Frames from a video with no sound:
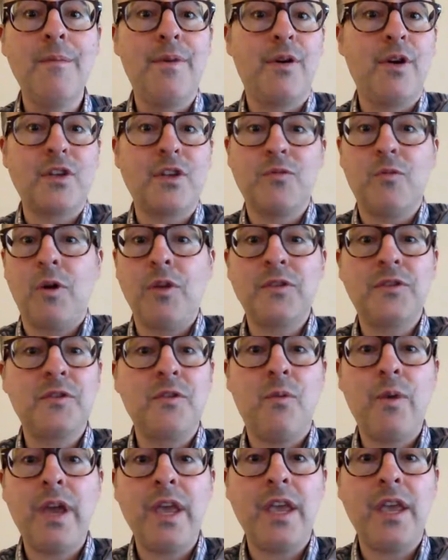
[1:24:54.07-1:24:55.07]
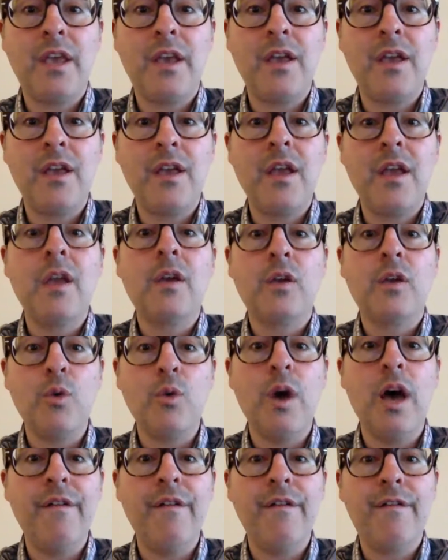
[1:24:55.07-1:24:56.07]
because once a week,
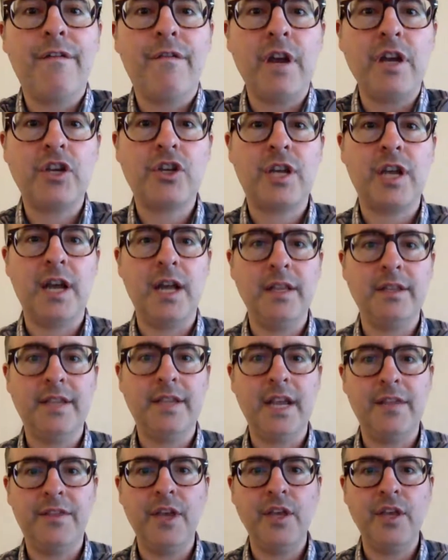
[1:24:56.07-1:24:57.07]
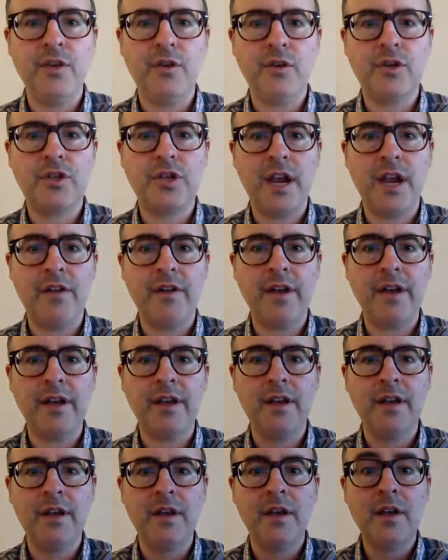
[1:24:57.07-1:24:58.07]
you have fresh content that you're
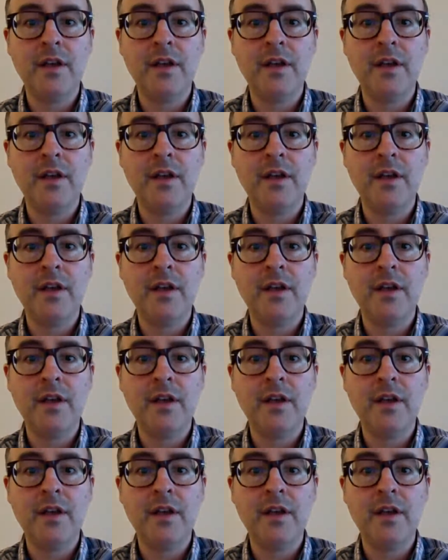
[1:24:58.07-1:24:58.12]
sharing.